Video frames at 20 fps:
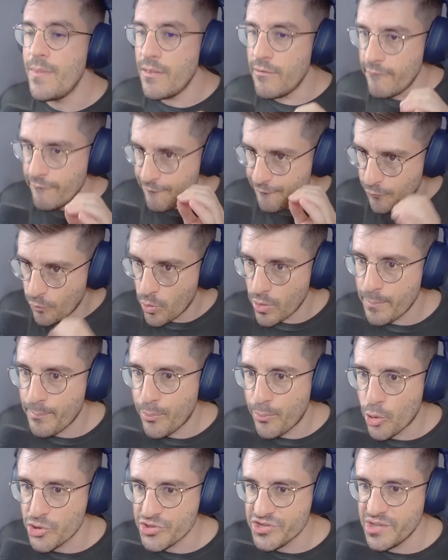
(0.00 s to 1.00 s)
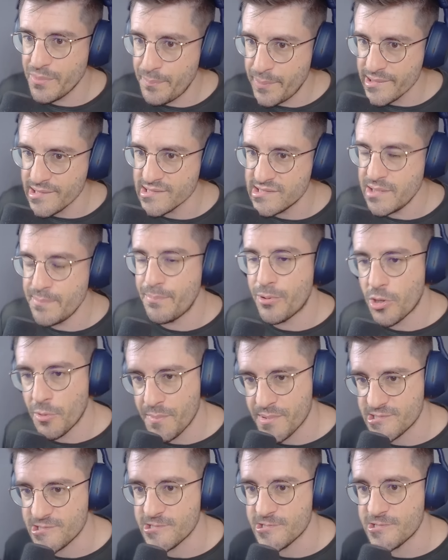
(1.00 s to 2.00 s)
For portability
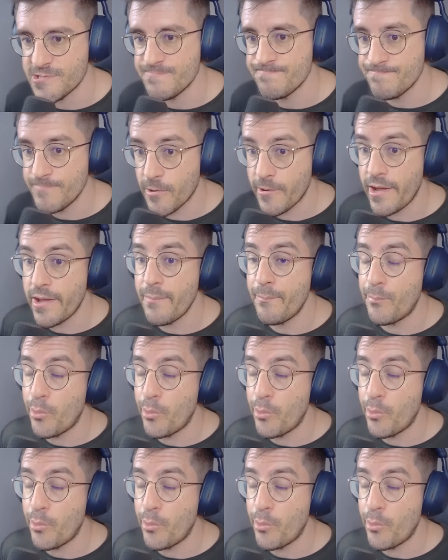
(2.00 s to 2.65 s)
purposes, okay?